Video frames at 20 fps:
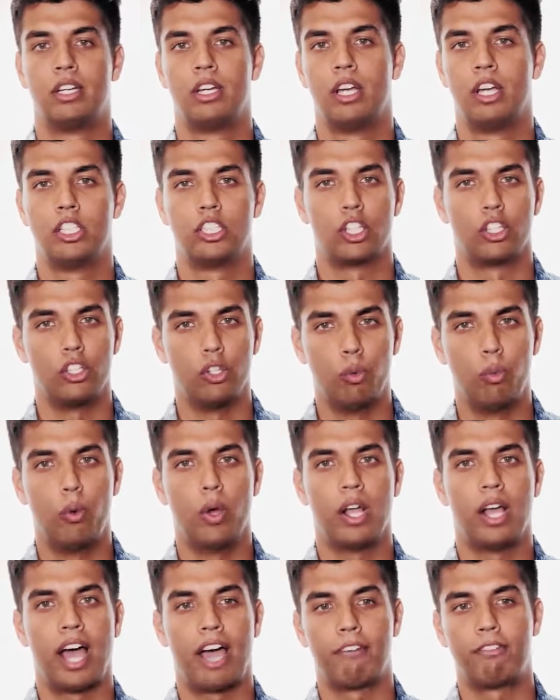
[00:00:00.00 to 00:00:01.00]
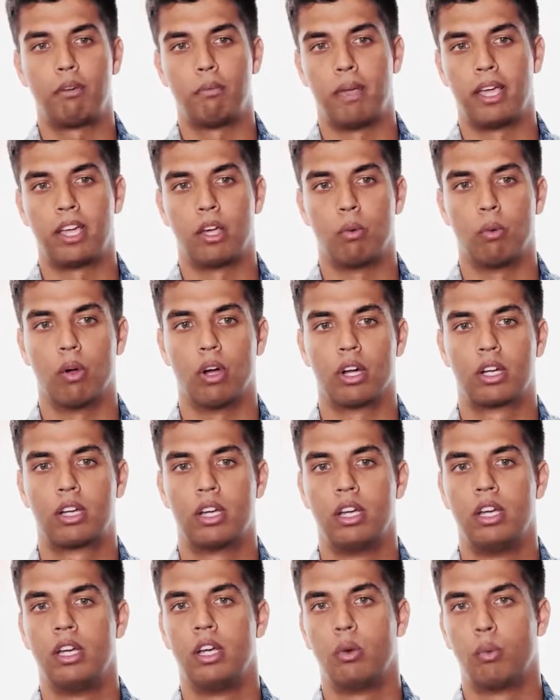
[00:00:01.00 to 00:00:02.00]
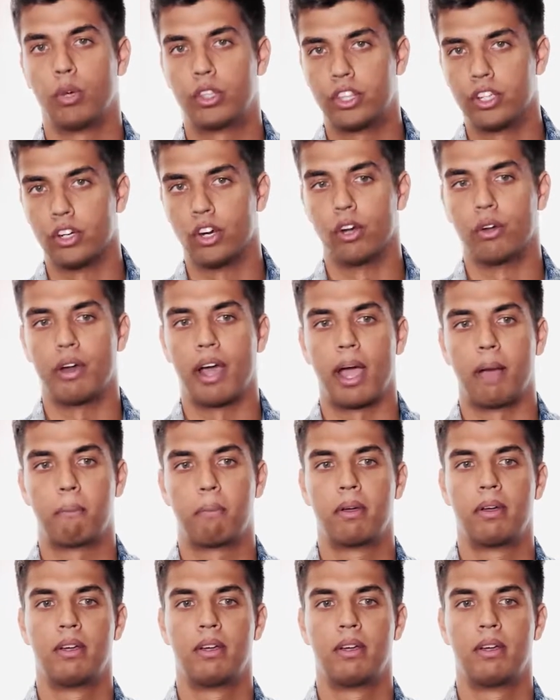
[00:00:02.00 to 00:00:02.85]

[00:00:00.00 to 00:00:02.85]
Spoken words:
So you will have to make it work with your own app,